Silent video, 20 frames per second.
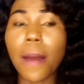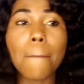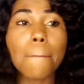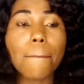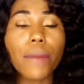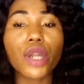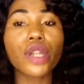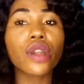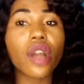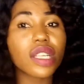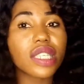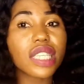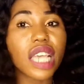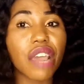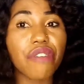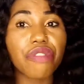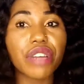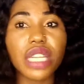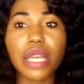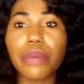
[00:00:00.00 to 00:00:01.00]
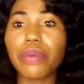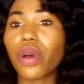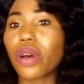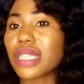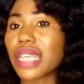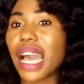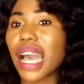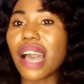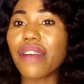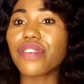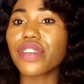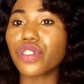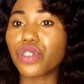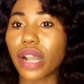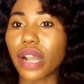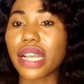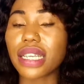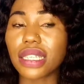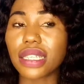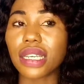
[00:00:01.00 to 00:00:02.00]
but not every day because I have a
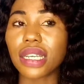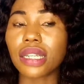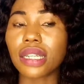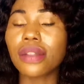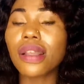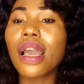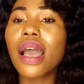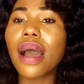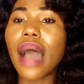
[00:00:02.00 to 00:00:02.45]
dry skin.